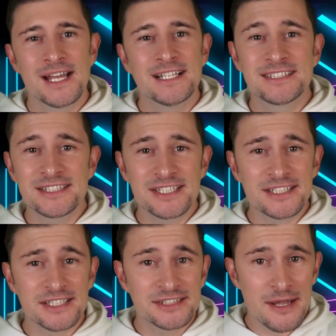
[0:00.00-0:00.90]
Since its
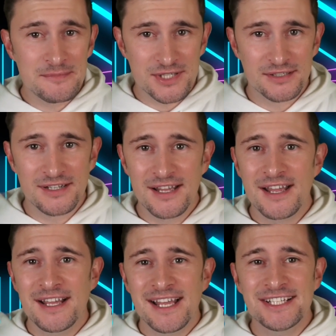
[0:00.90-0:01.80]
inception,
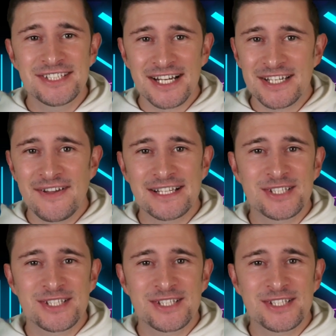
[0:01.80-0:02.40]
Injective has